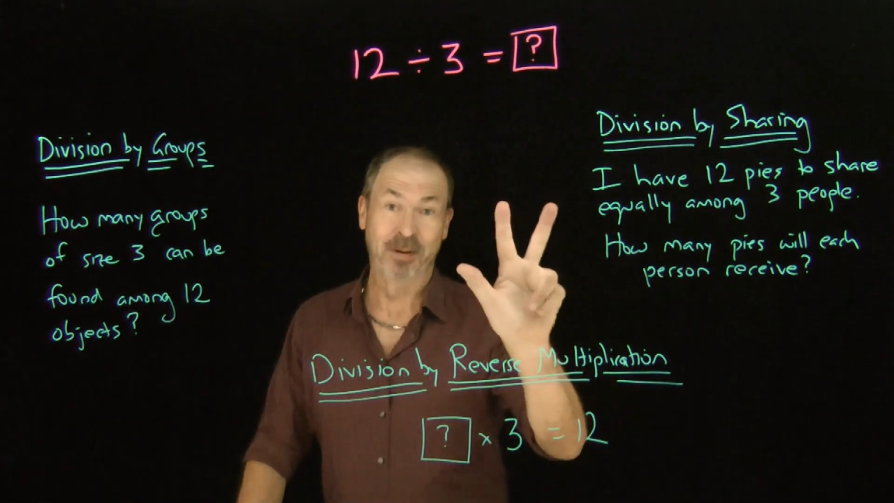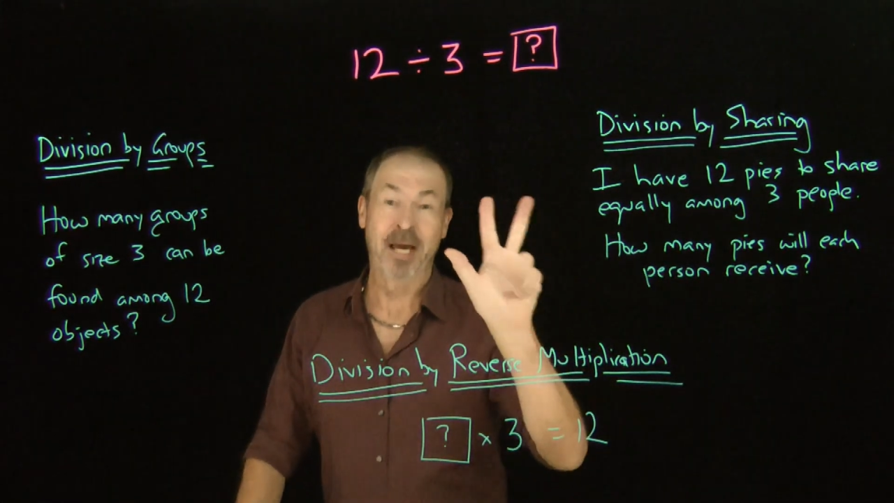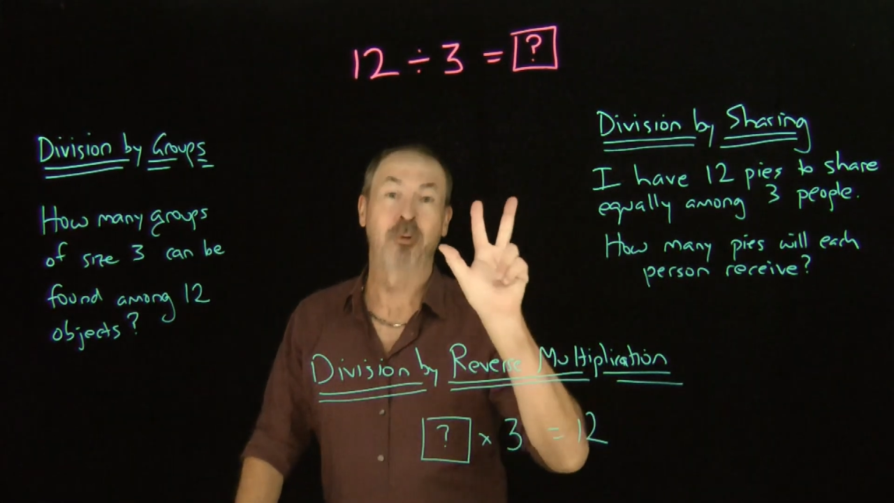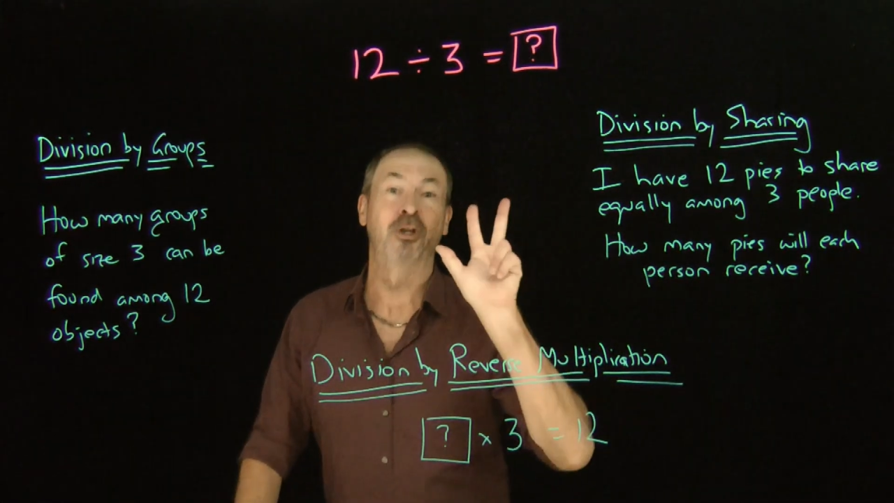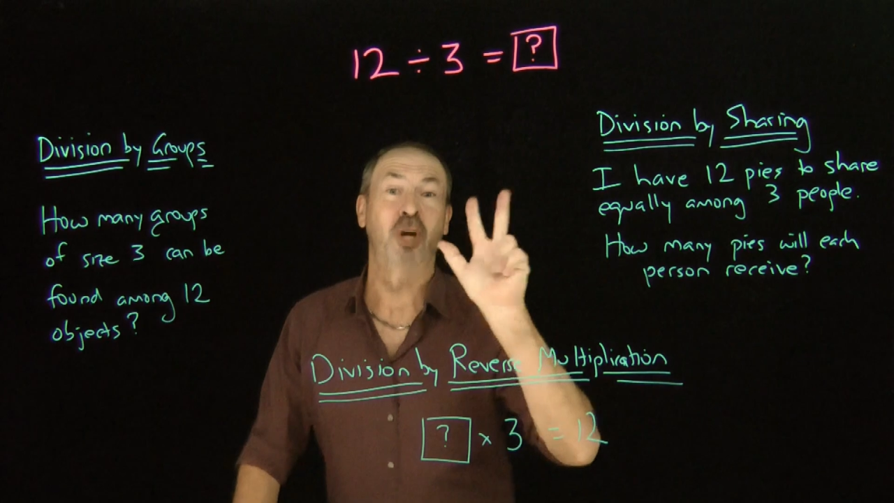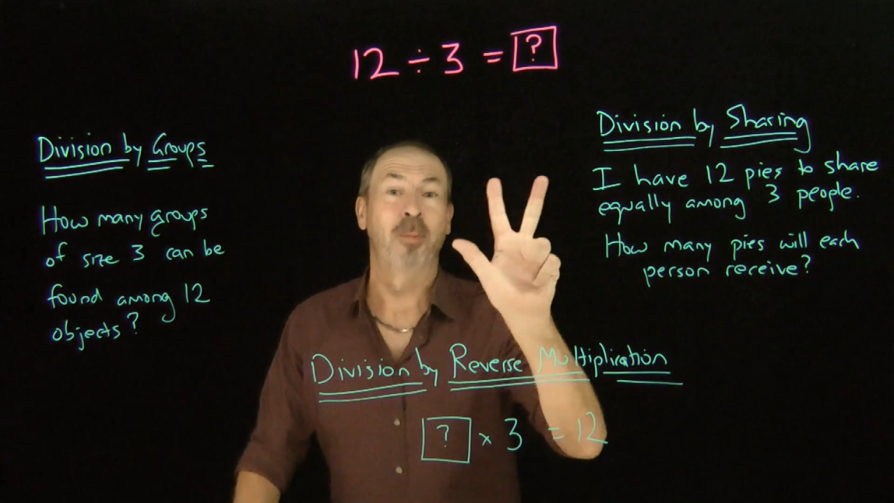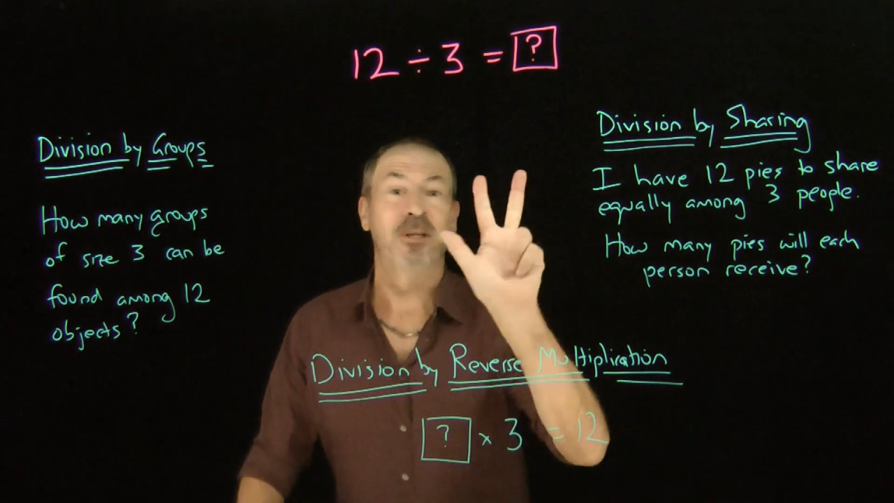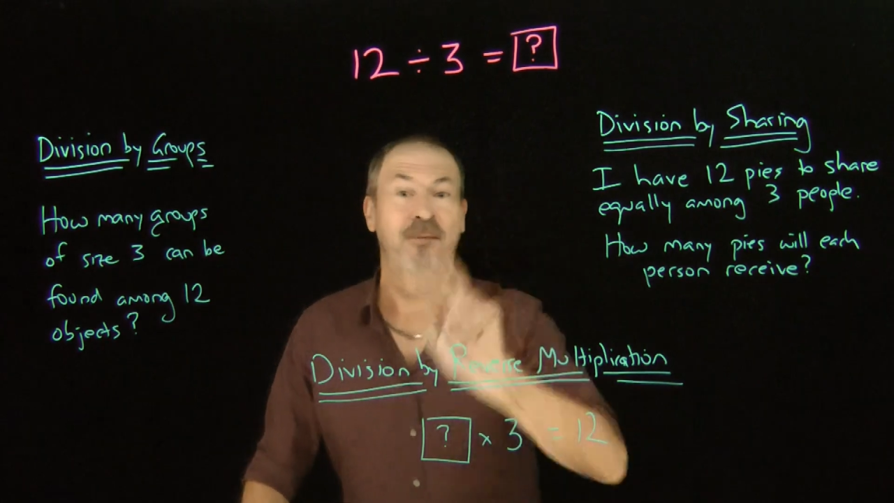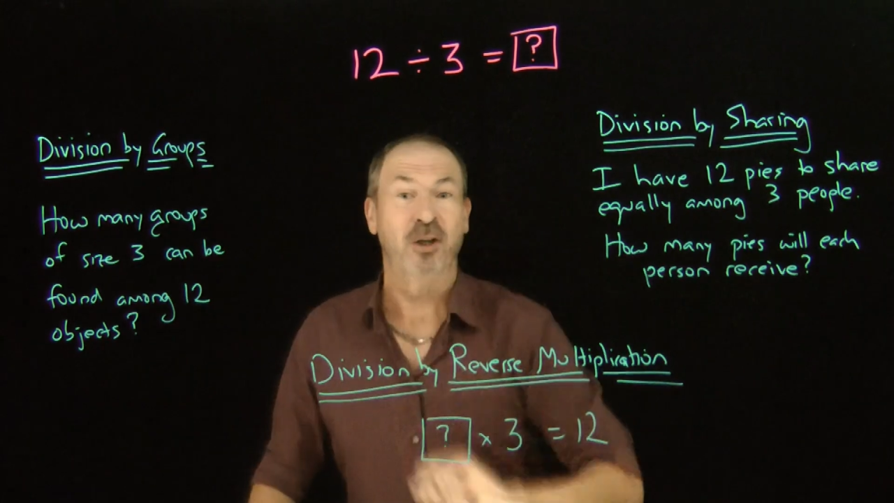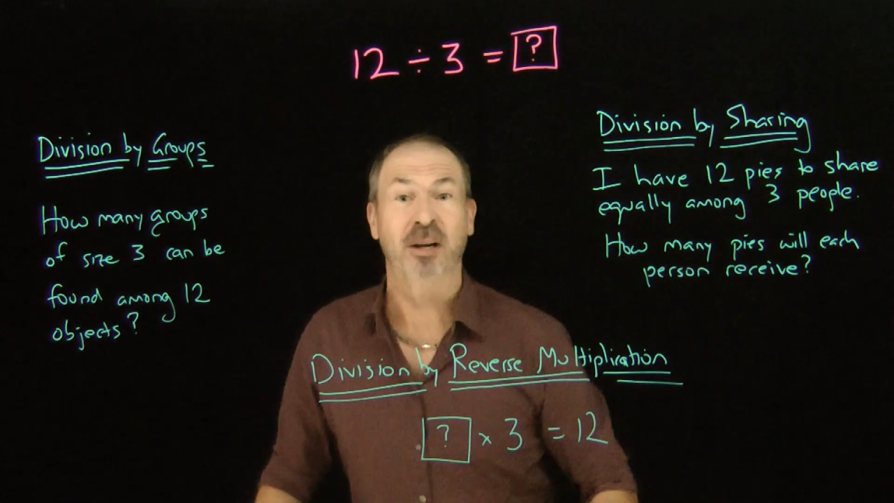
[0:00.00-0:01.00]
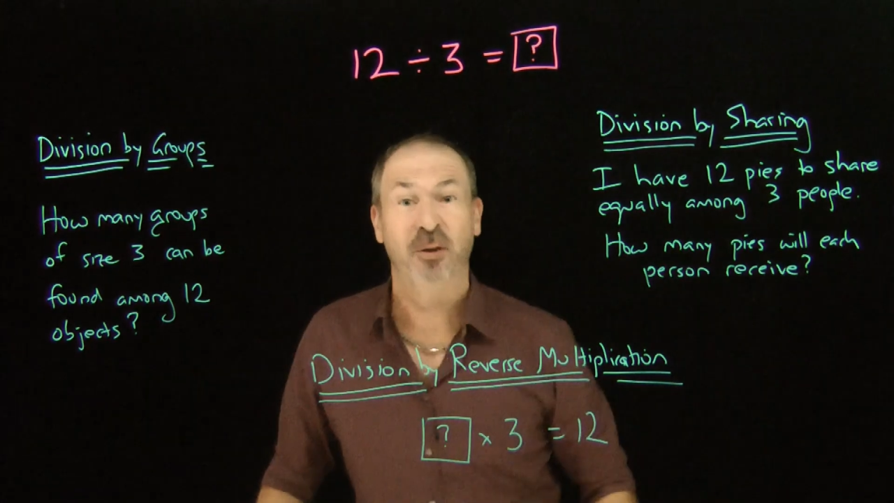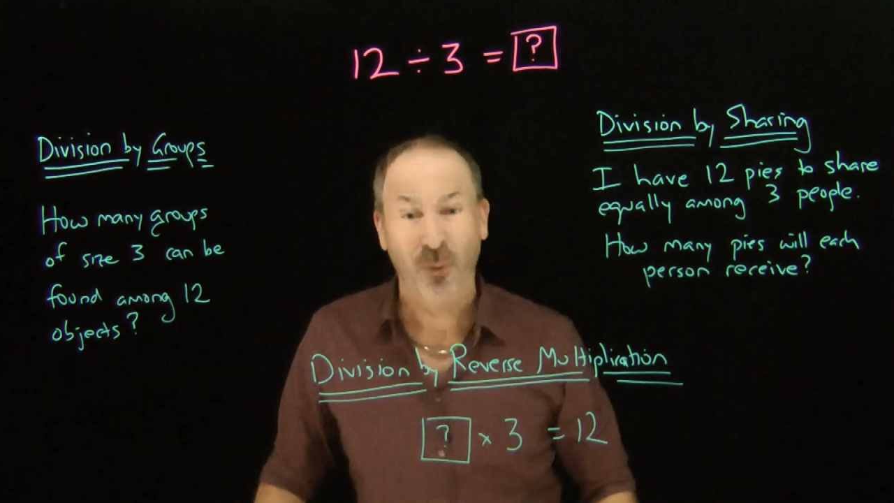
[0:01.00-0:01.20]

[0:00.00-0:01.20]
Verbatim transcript: how to interpret division in